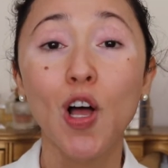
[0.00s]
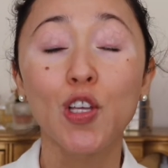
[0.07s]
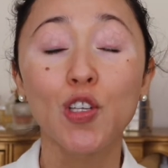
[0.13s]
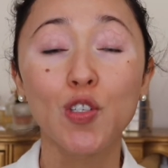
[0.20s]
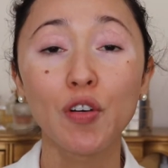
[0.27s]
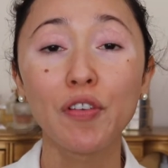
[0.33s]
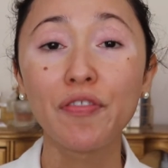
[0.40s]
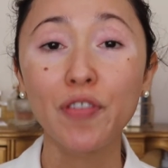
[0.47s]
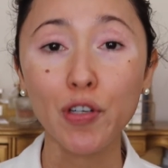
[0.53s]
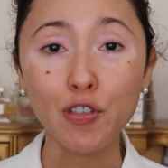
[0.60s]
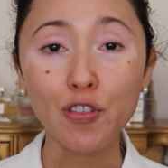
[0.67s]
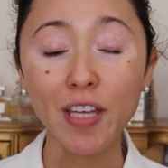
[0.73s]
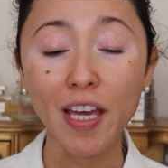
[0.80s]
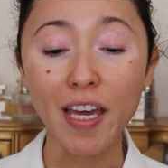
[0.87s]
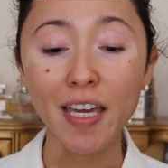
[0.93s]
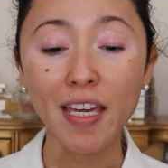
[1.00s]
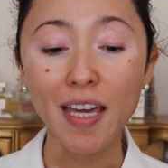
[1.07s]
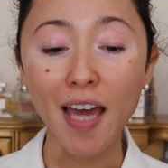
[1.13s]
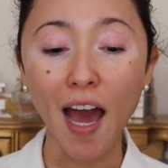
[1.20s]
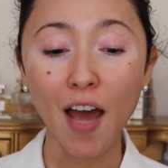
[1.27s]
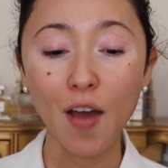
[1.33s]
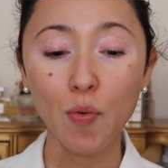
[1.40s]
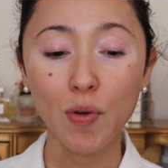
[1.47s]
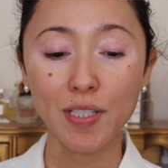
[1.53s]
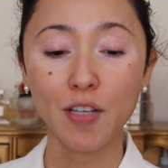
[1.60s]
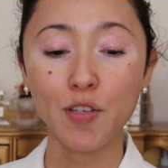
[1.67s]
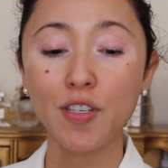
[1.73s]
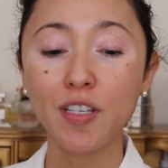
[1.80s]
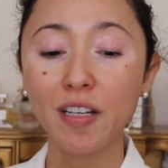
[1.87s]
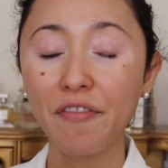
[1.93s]
So for today, I was
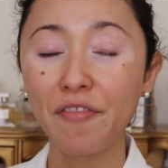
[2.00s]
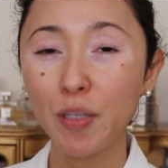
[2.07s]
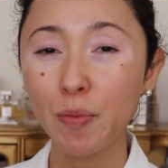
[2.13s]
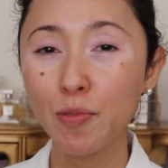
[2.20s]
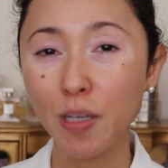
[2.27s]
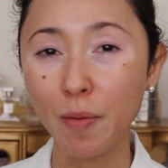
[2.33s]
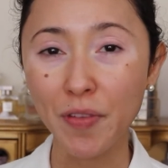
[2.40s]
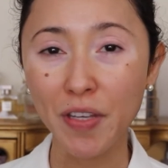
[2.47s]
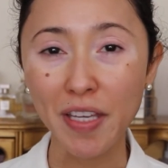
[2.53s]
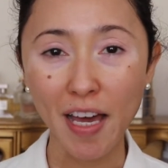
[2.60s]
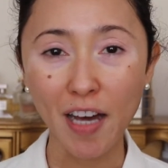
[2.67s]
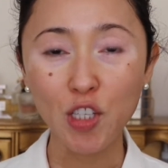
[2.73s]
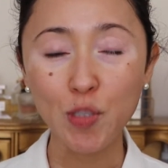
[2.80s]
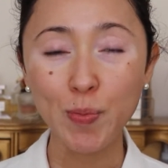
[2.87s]
actually gonna film something else,